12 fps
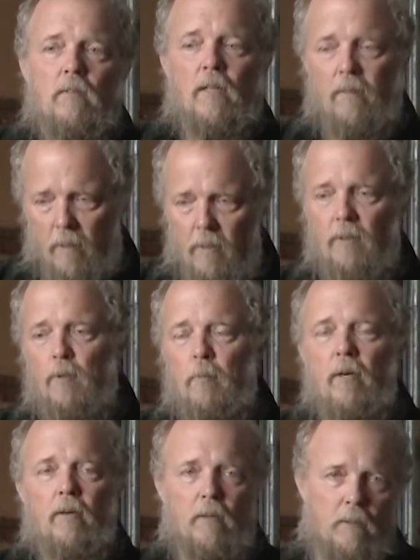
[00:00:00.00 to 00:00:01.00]
Then this is
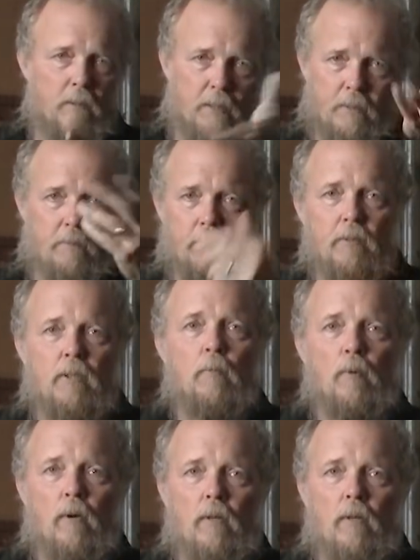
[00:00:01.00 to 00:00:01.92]
America, that's somewhere